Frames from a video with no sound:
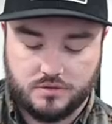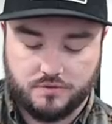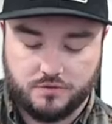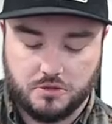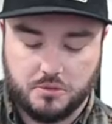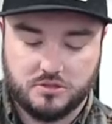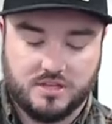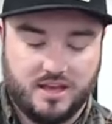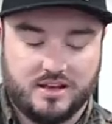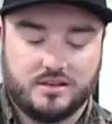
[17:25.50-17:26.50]
for the
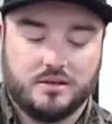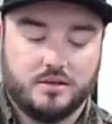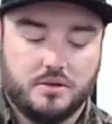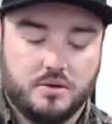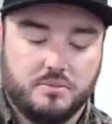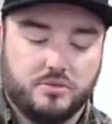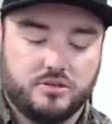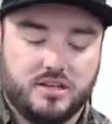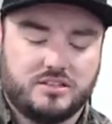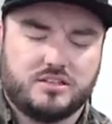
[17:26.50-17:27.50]
Mosaic.
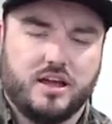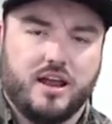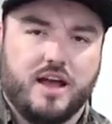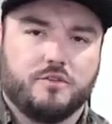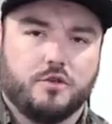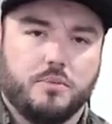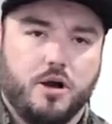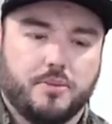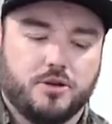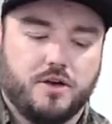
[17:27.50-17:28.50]
Mosaics kind of haven't really
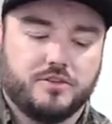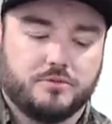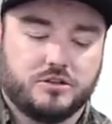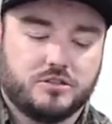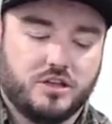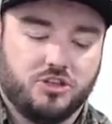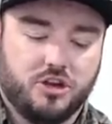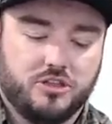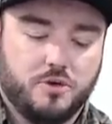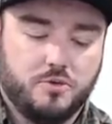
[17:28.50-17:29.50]
popped off as much as I
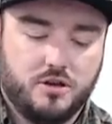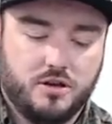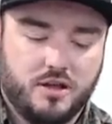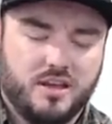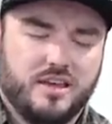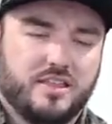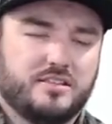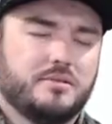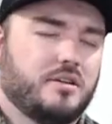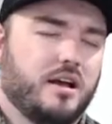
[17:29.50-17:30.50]
thought they would.
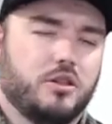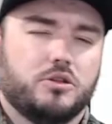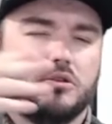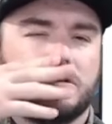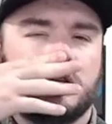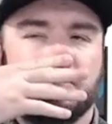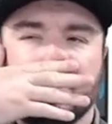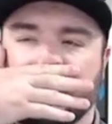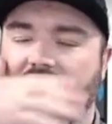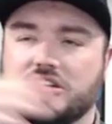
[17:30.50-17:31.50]
Seemed to kind of lose a little bit.
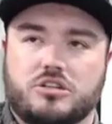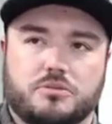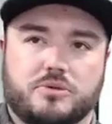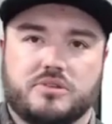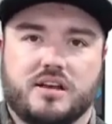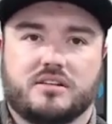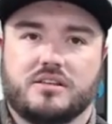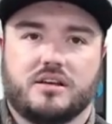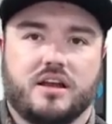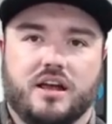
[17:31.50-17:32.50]
Last year's Mosaics,
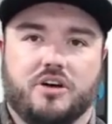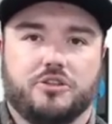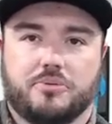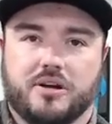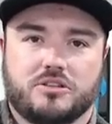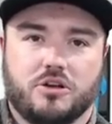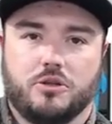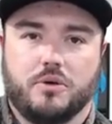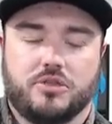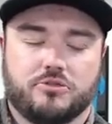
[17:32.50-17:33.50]
they kind of held their price all the
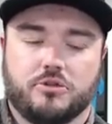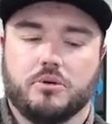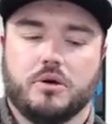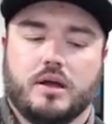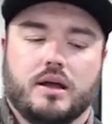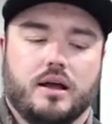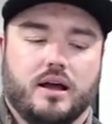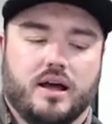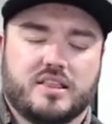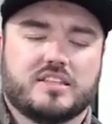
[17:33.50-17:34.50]
way through.
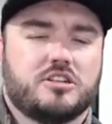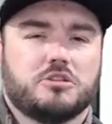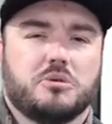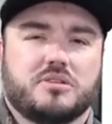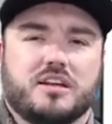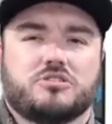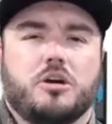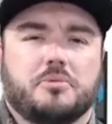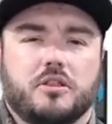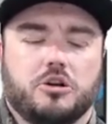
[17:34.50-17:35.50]
This year's Mosaics
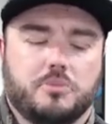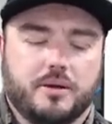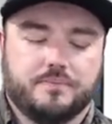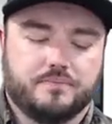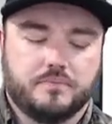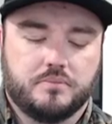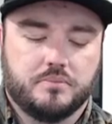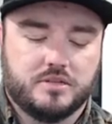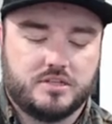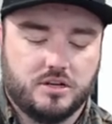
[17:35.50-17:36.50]
dropped a little bit,
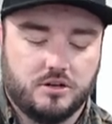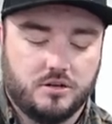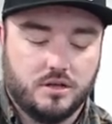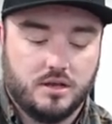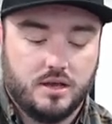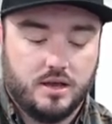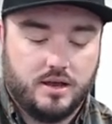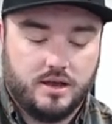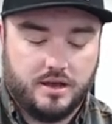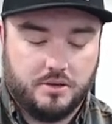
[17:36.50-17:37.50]
but still.
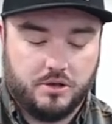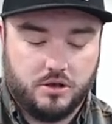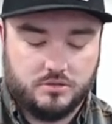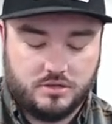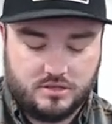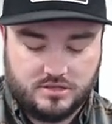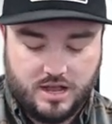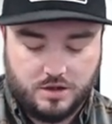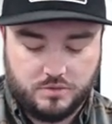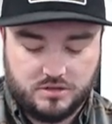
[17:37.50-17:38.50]
Here we go.
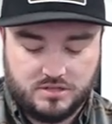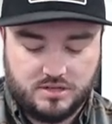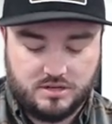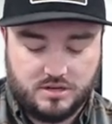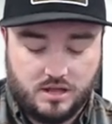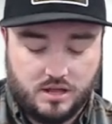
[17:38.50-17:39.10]
Zach Wilson